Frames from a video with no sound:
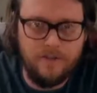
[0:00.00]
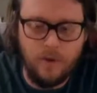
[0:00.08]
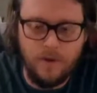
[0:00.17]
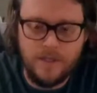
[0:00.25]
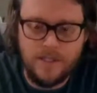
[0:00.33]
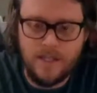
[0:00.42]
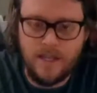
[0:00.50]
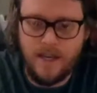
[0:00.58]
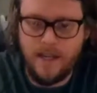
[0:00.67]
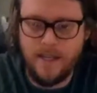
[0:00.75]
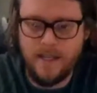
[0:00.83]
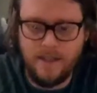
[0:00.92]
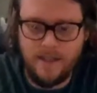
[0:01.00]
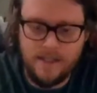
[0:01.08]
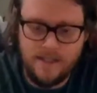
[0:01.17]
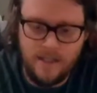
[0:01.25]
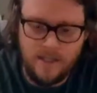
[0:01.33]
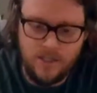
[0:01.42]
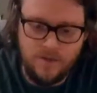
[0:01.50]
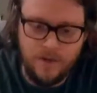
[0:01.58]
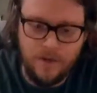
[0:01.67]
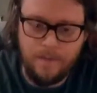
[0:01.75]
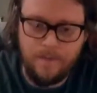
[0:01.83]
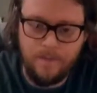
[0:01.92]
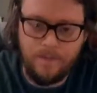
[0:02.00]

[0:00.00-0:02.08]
force to kind of get these things through.